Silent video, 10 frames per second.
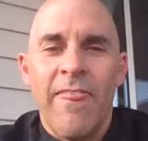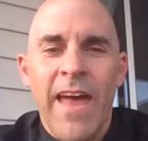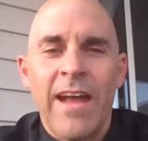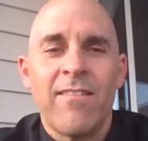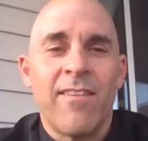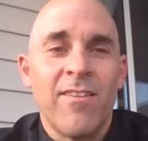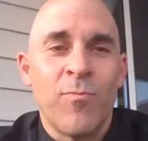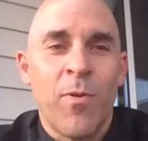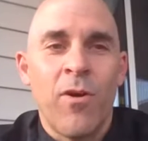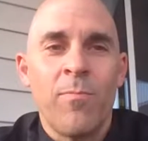That's
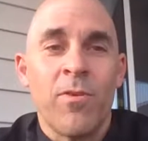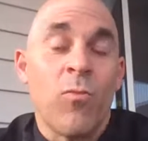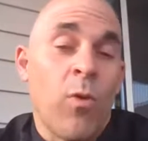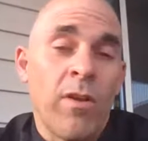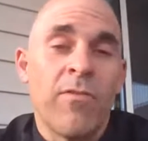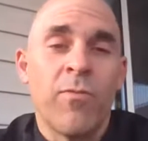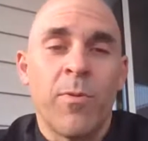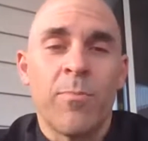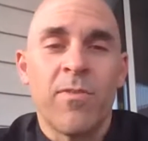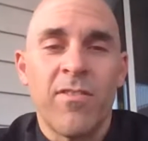his purpose, one of
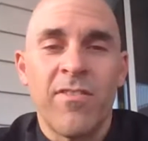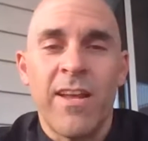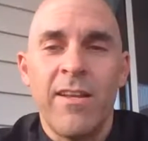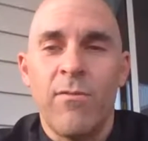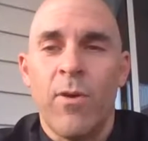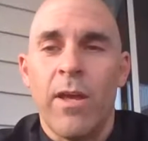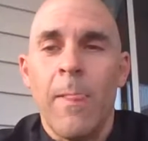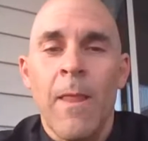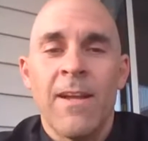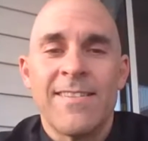his purposes anyway,